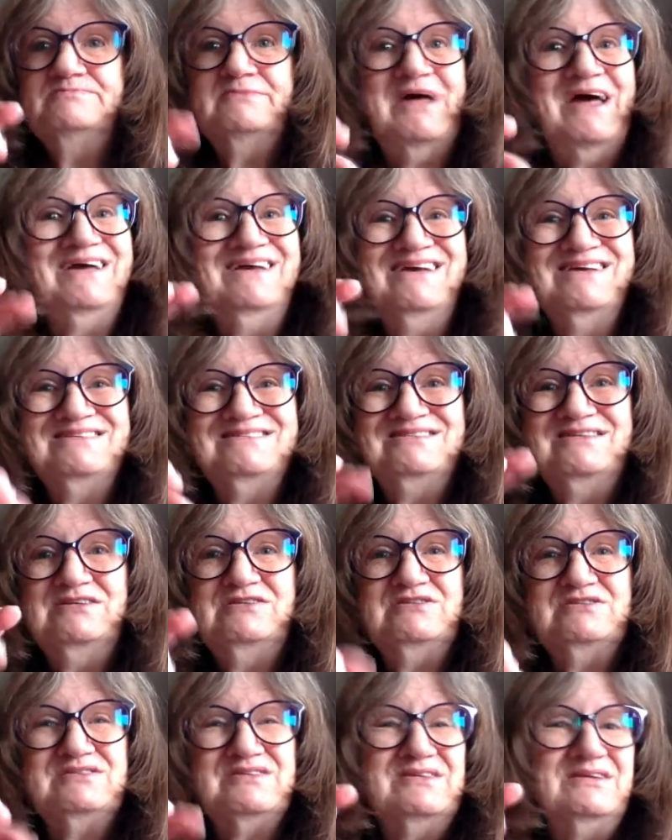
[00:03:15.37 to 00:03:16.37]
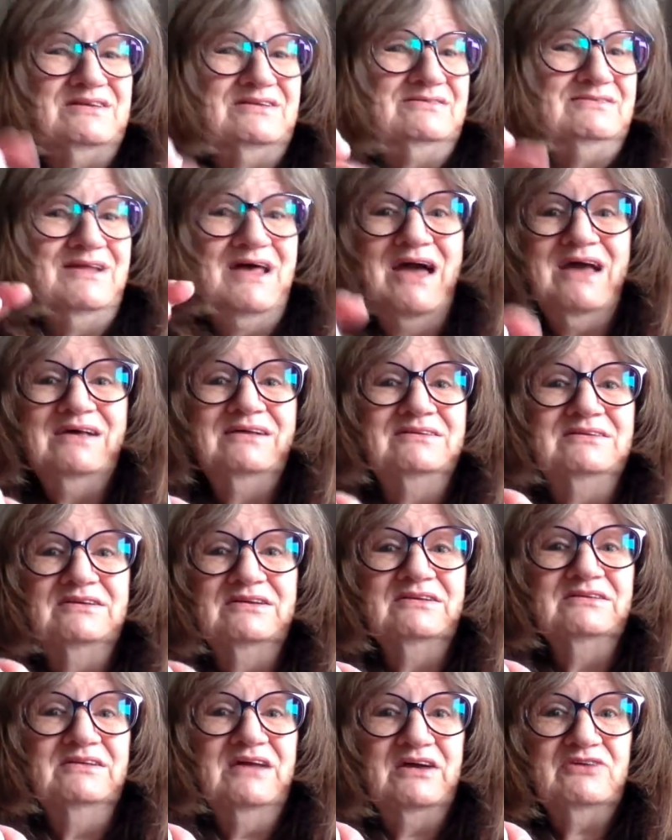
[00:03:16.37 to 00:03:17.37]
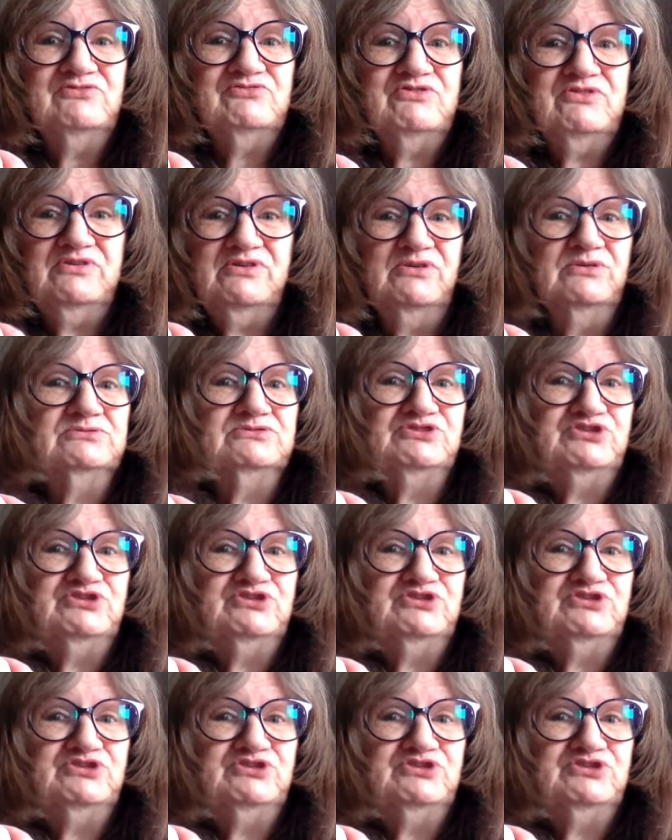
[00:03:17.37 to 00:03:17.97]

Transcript: I guess it's like an electrical